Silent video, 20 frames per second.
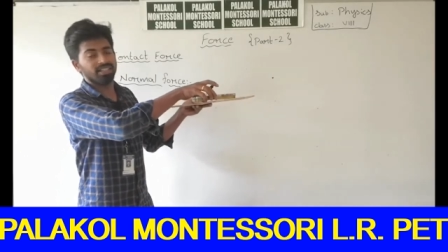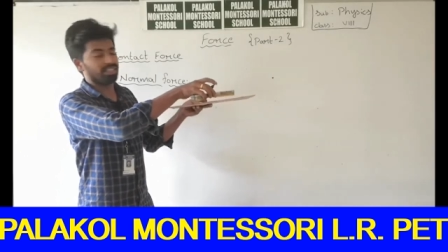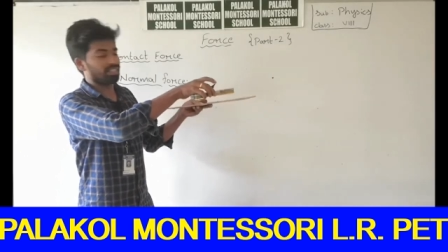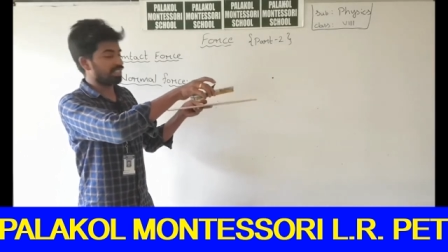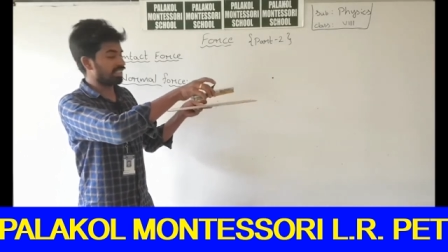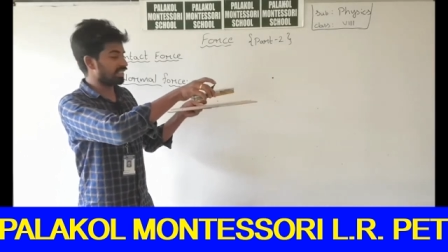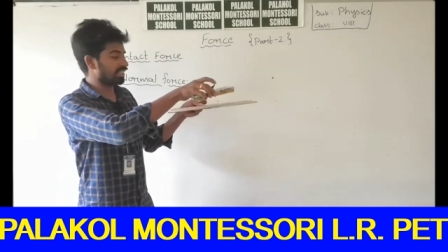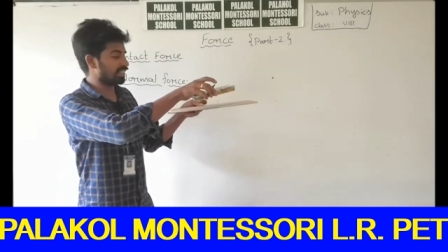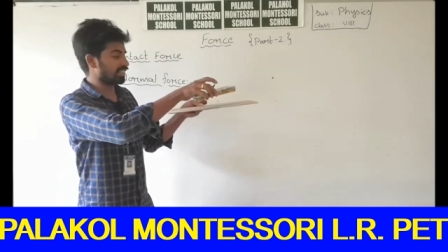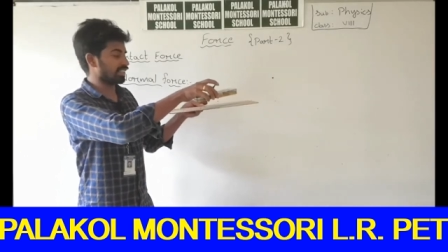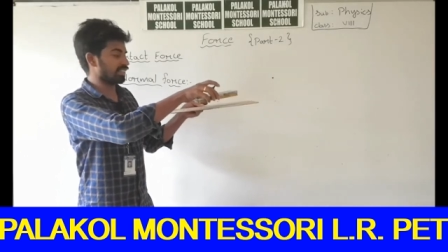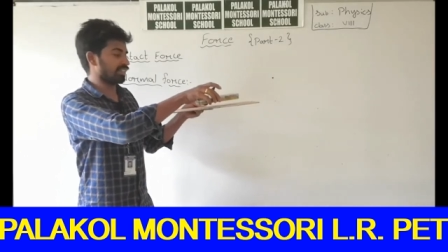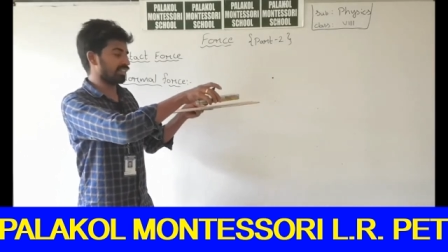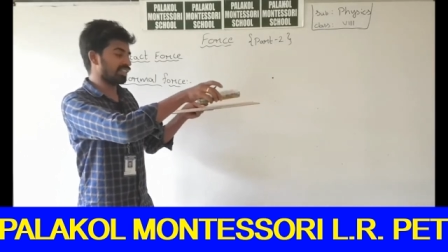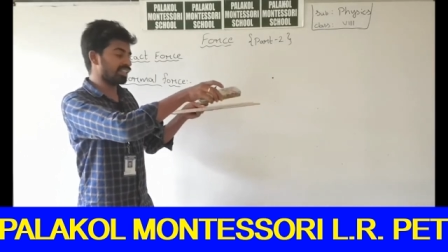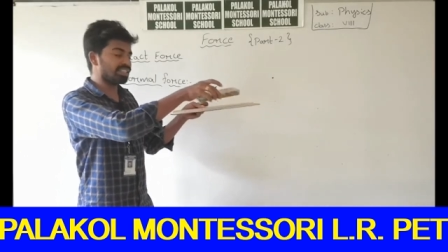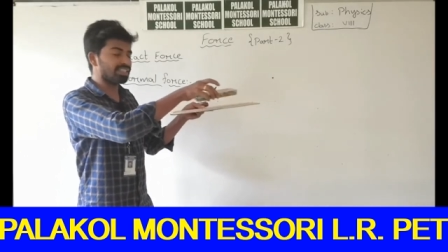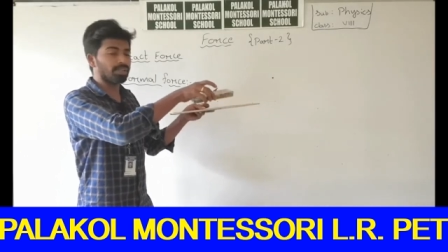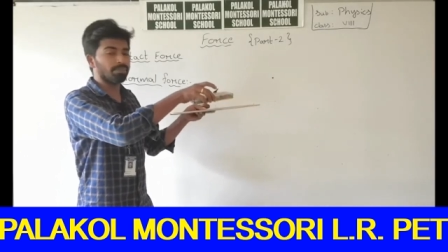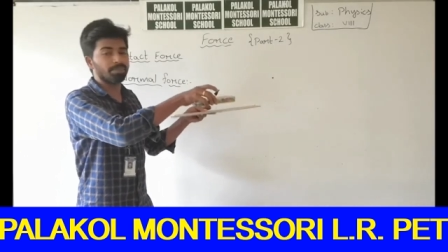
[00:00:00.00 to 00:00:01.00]

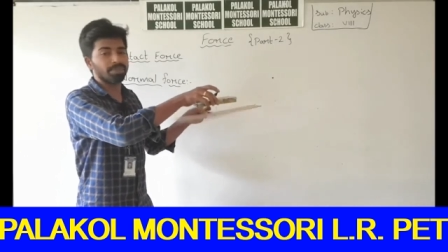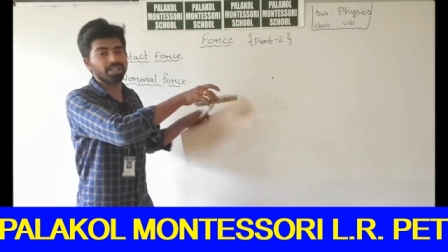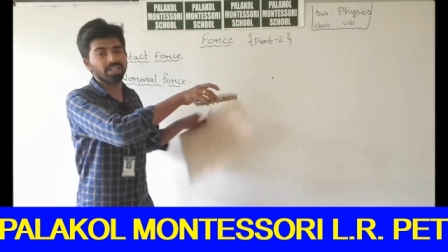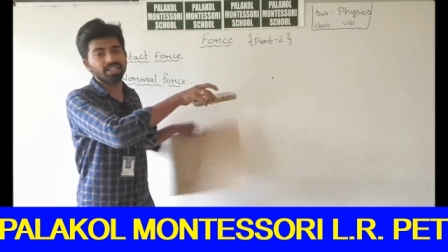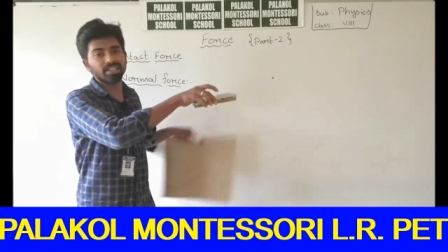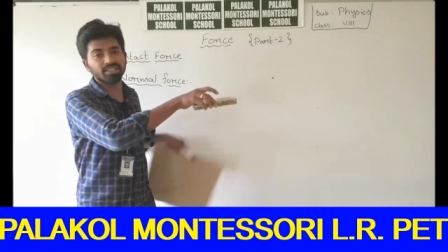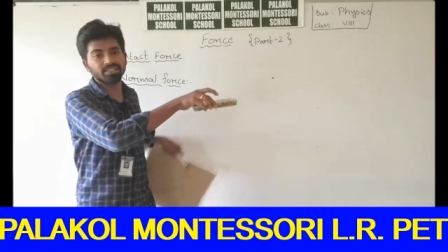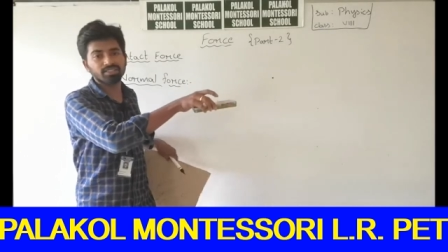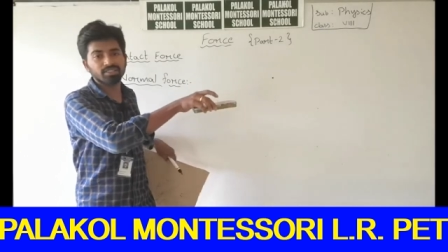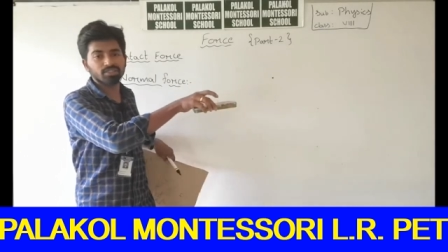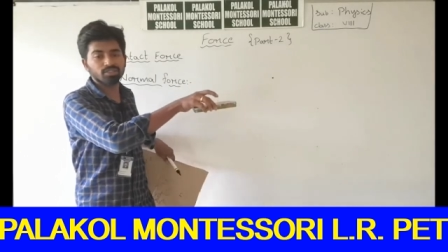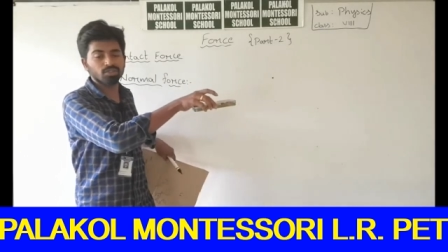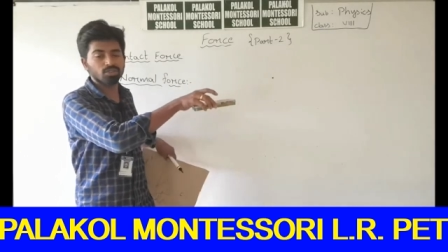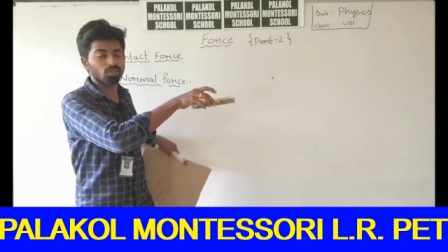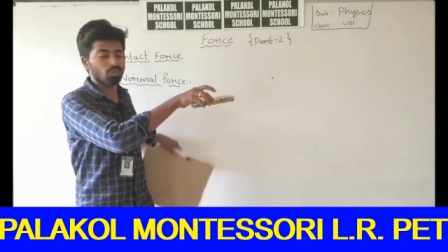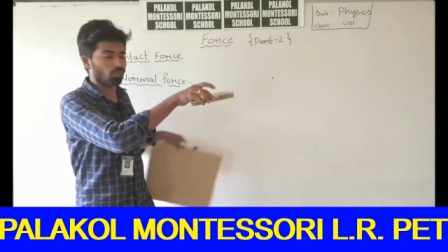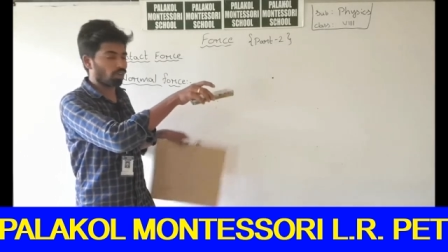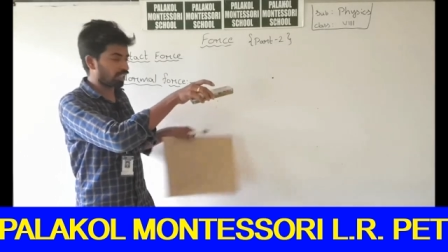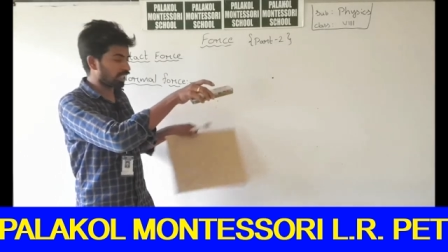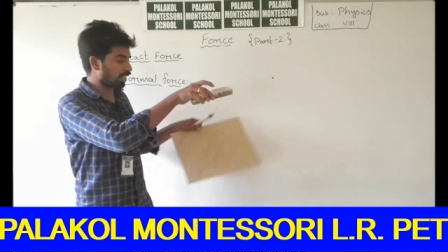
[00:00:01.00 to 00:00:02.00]
disappeared. So,
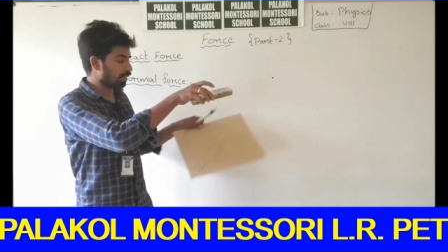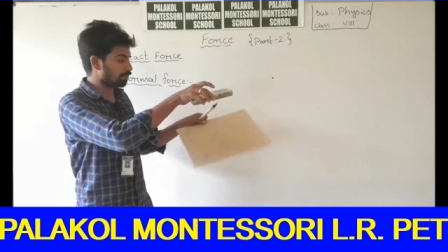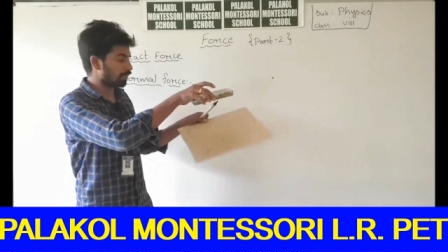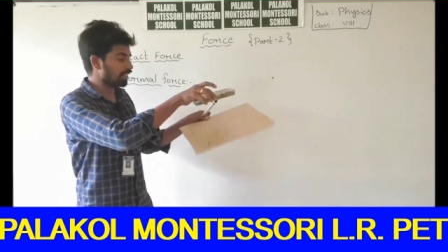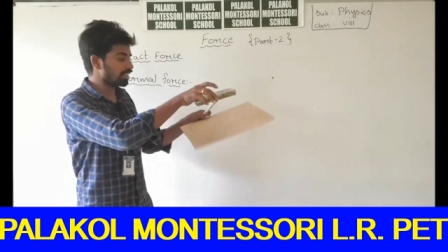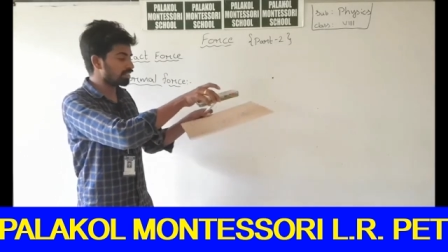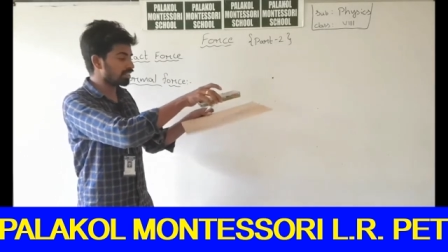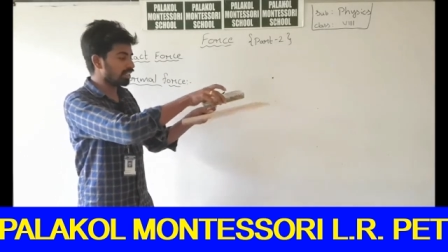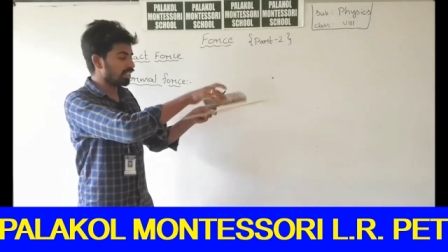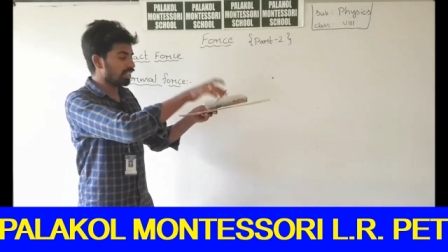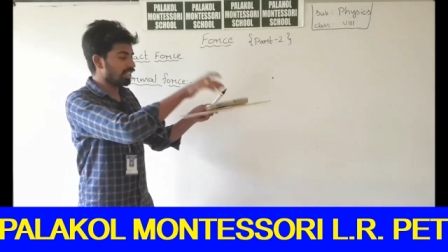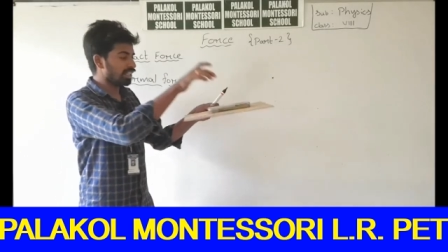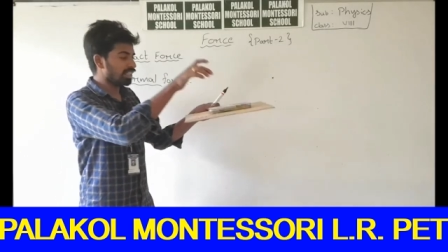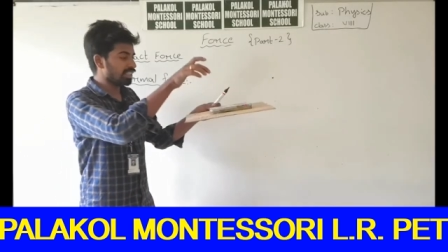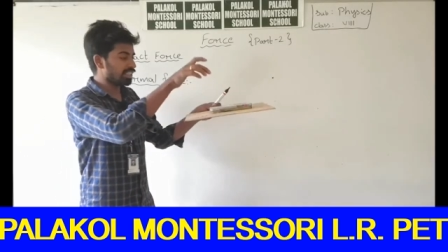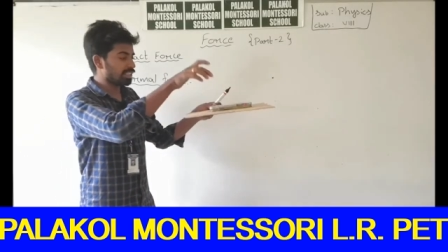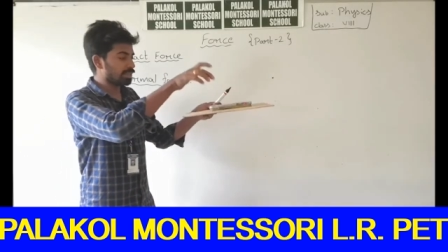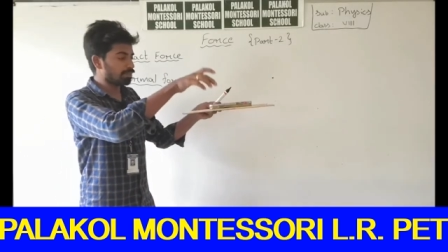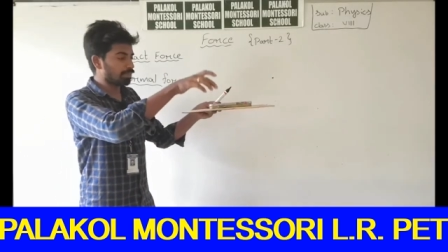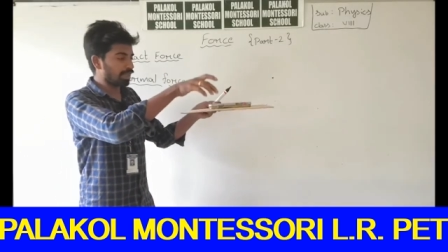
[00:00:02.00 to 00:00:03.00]
what happens?
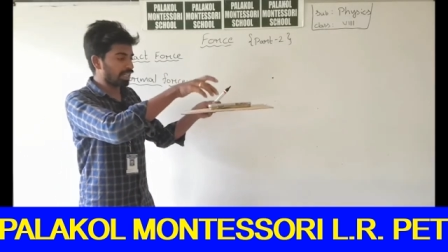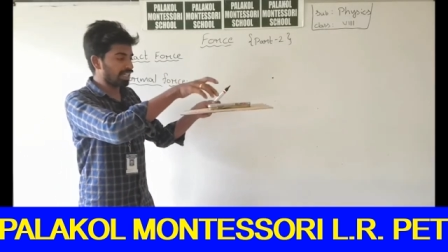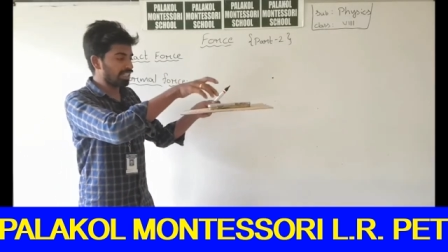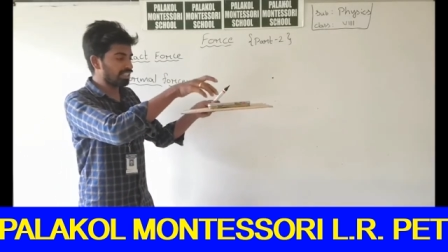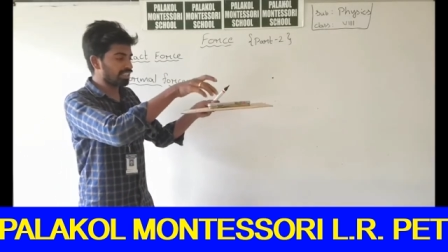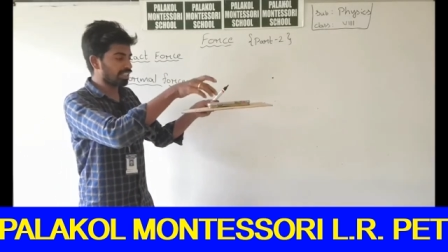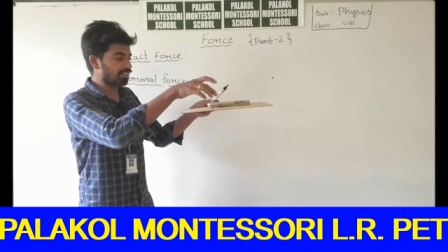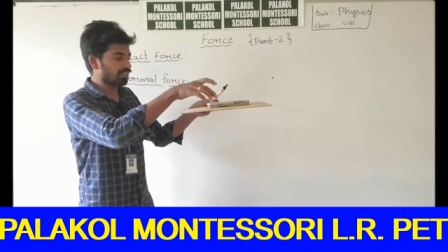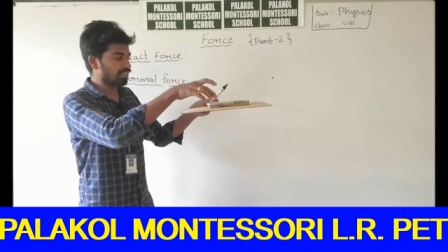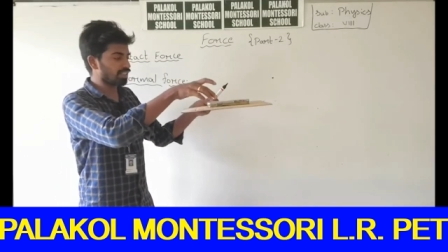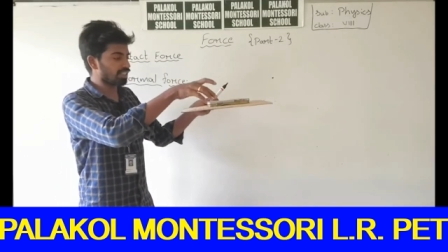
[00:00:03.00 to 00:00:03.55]
This plane surface